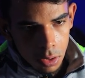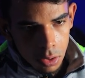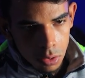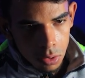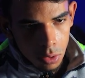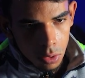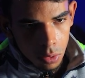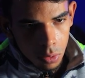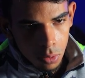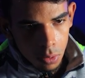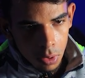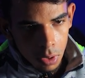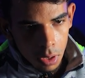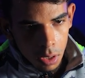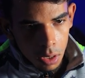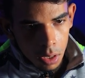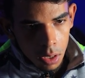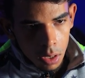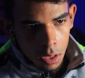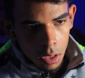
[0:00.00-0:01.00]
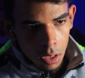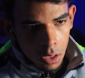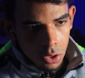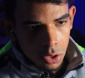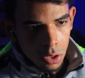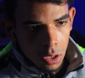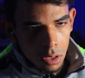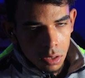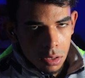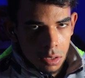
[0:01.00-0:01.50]
so
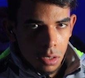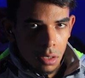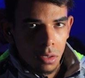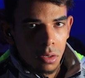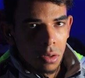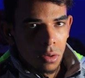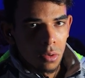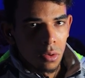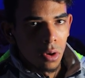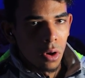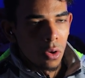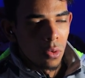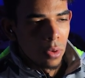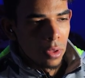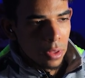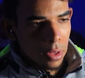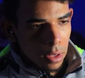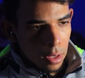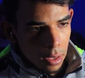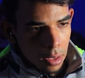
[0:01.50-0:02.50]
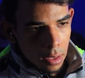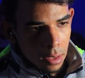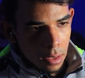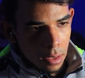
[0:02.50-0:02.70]
just go with it.